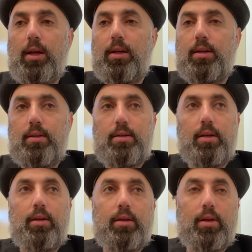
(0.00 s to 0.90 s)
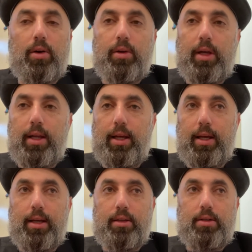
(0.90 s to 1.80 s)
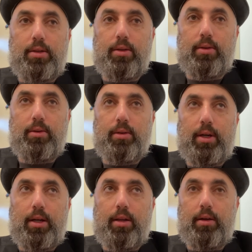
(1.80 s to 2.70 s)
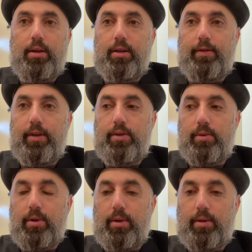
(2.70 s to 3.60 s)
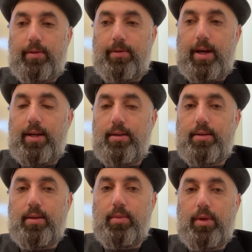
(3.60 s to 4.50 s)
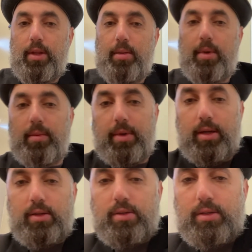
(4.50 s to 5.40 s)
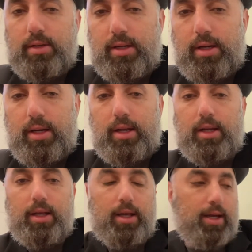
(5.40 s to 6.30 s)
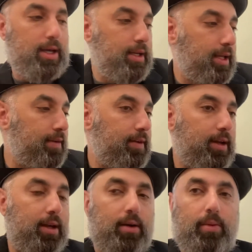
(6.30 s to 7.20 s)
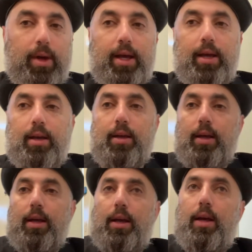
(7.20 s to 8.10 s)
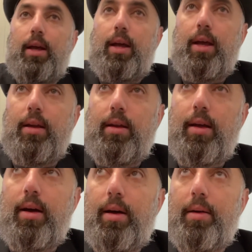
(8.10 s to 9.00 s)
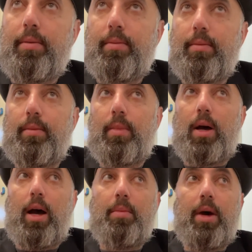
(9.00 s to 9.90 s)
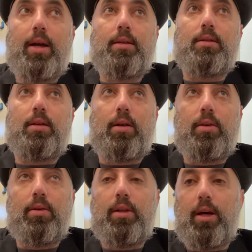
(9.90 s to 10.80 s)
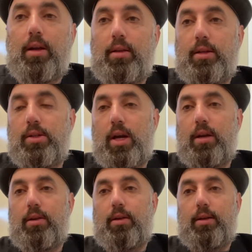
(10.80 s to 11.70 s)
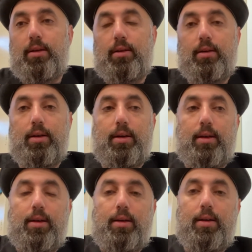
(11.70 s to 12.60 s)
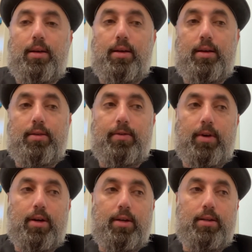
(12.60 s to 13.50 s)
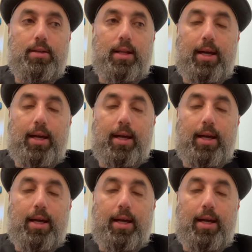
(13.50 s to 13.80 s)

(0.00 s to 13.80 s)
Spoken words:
consider donating it to another individual. Find someone that might be interested in it and giving it away. And I might start doing that on the channel, as far as